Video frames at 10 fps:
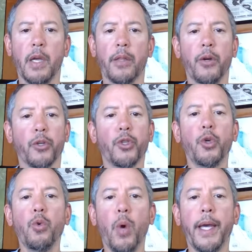There are
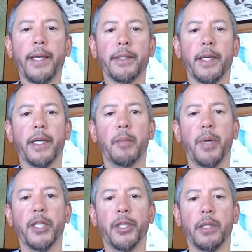two ways to get a
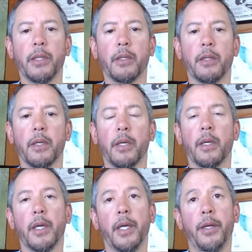budget,
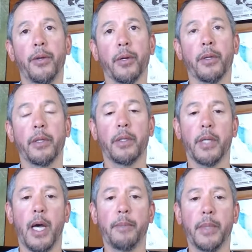either
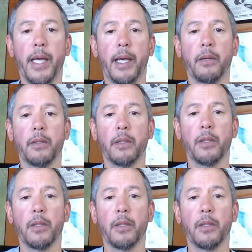top-down